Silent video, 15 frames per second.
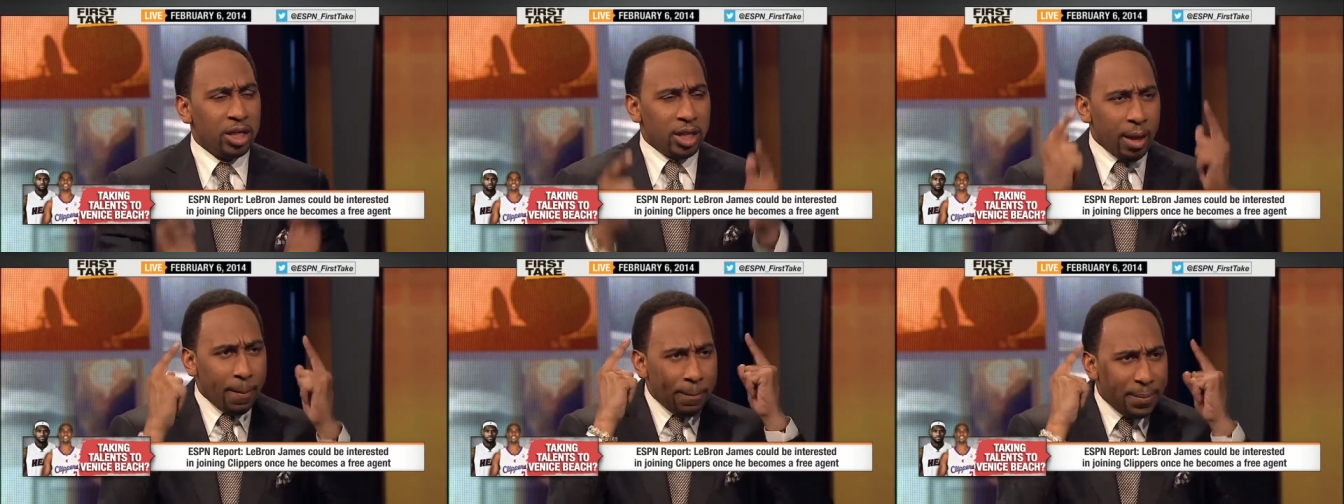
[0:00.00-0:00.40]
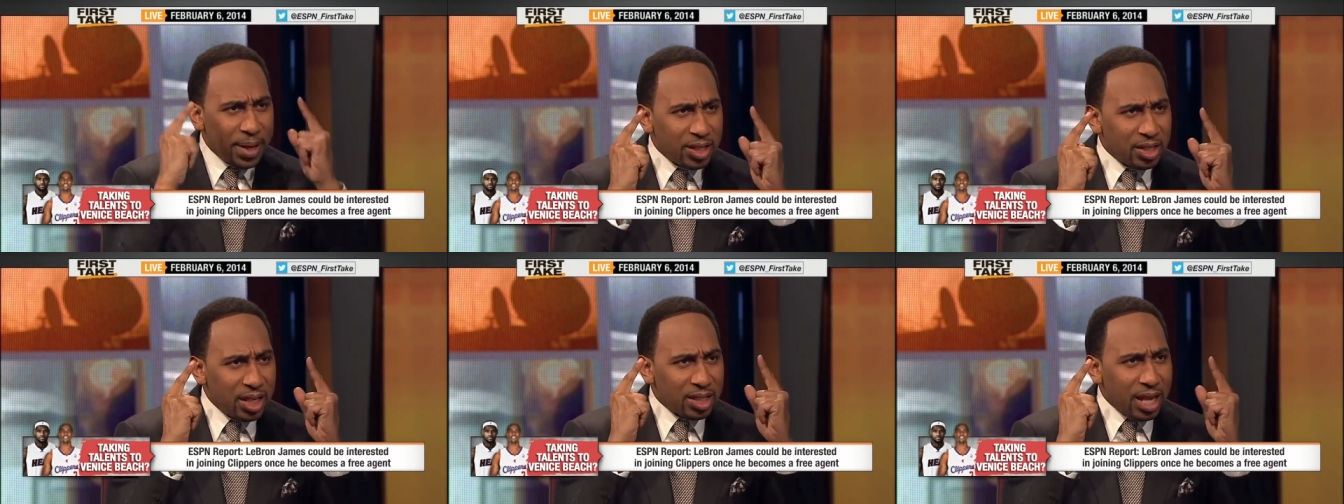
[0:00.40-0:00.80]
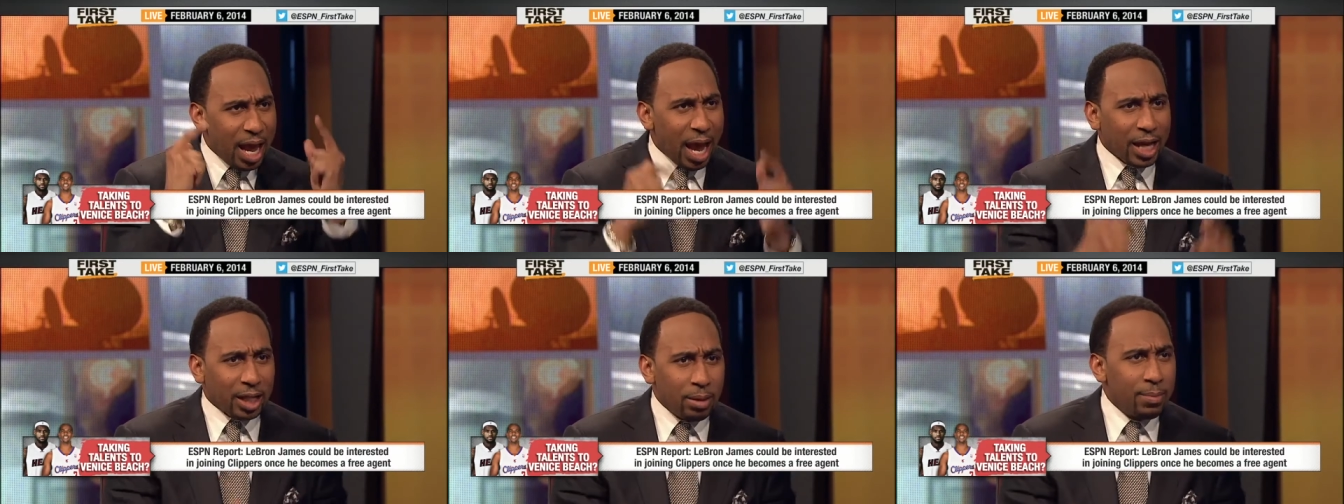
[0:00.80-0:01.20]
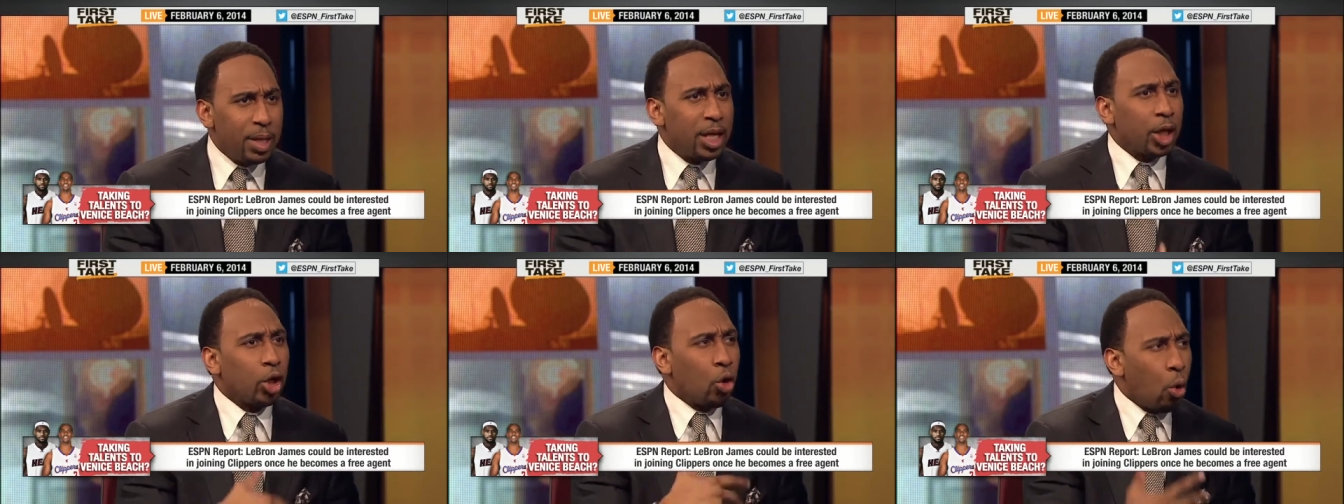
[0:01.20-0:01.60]
their business acumen mm -hmm.
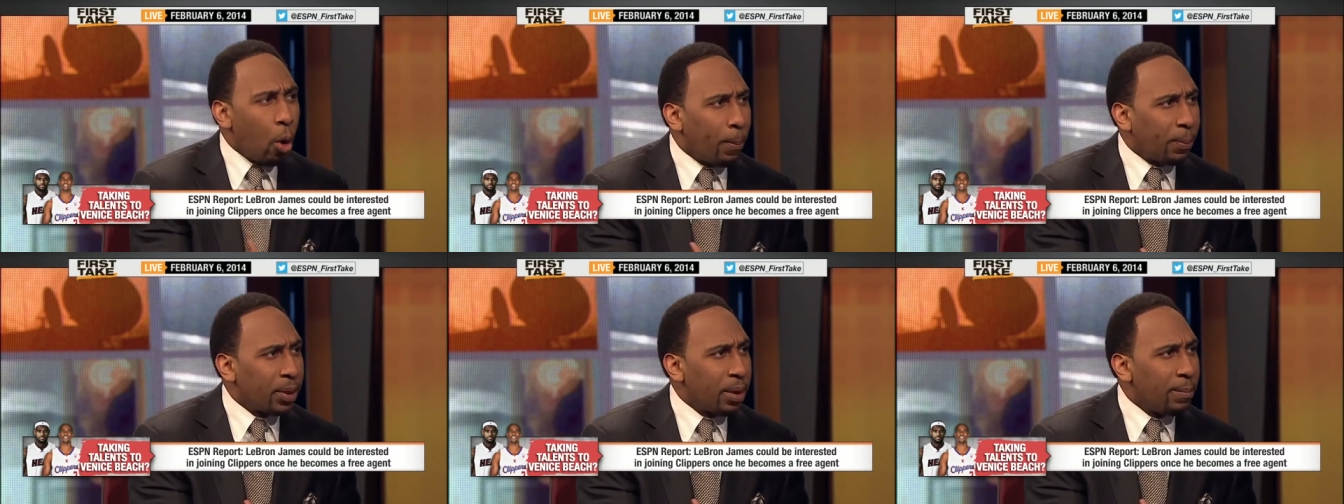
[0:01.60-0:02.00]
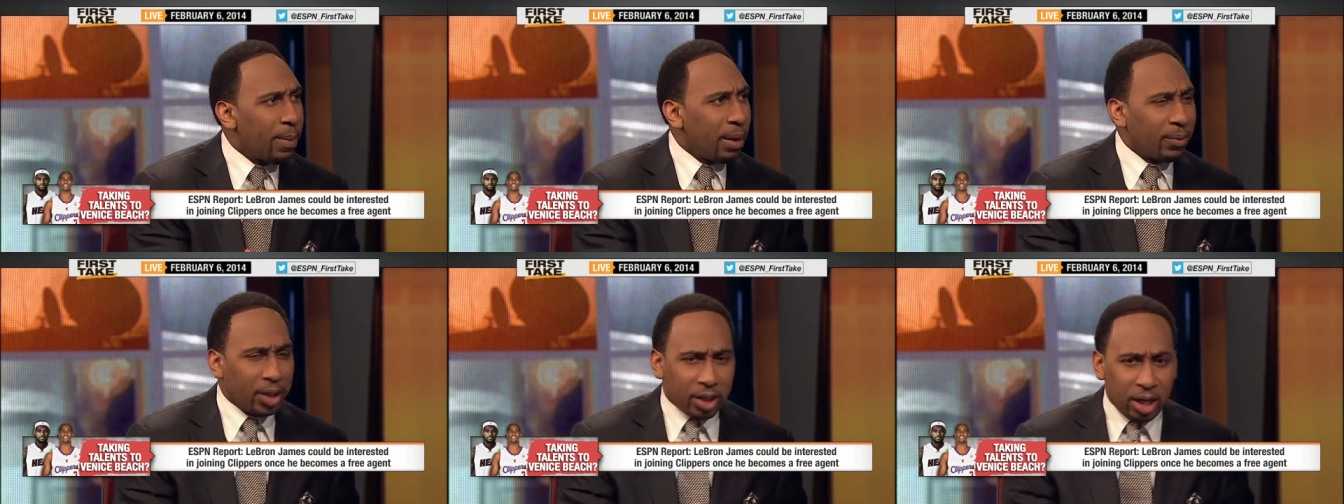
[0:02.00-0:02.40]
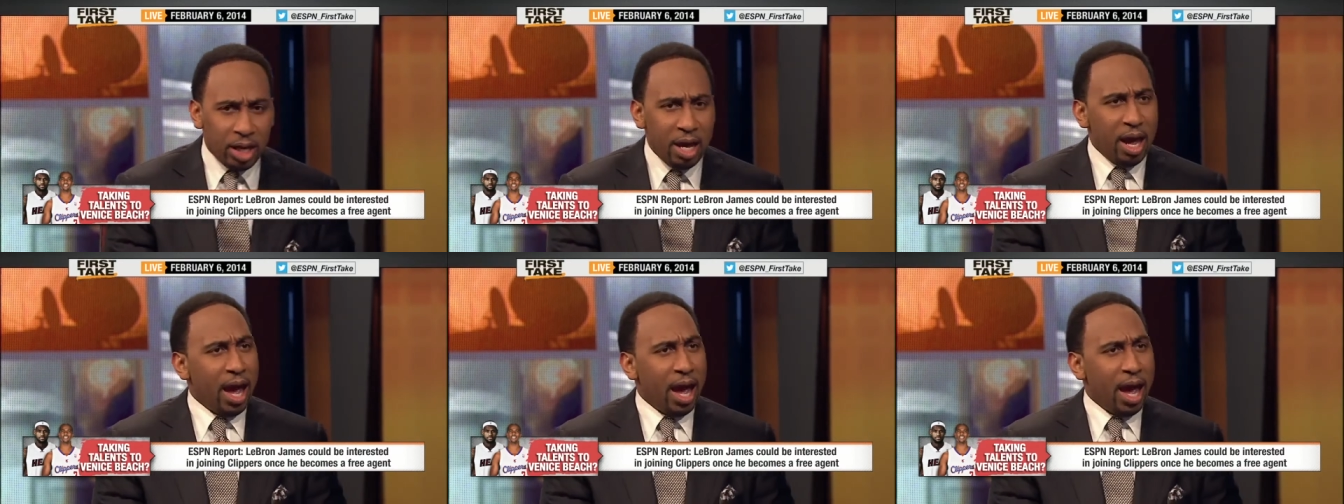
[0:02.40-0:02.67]
in mm-hmm. corporate America,